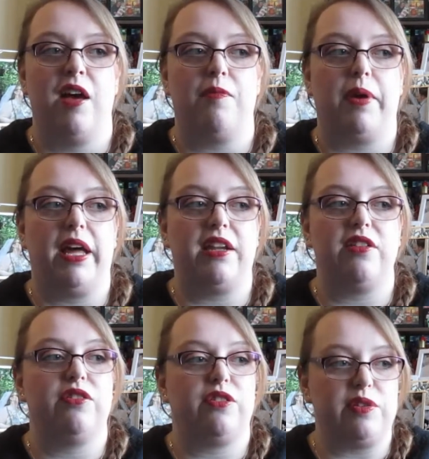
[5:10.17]
But
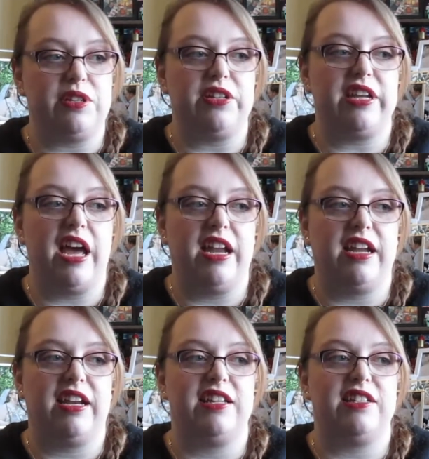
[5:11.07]
those are done,
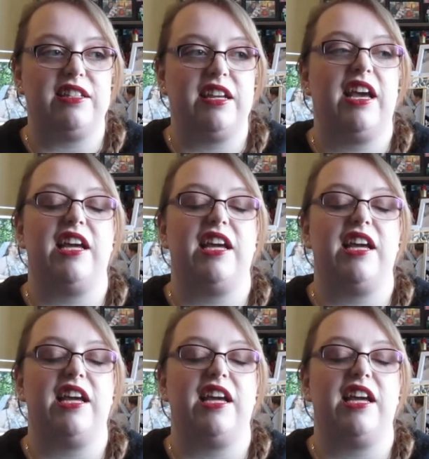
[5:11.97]
and it's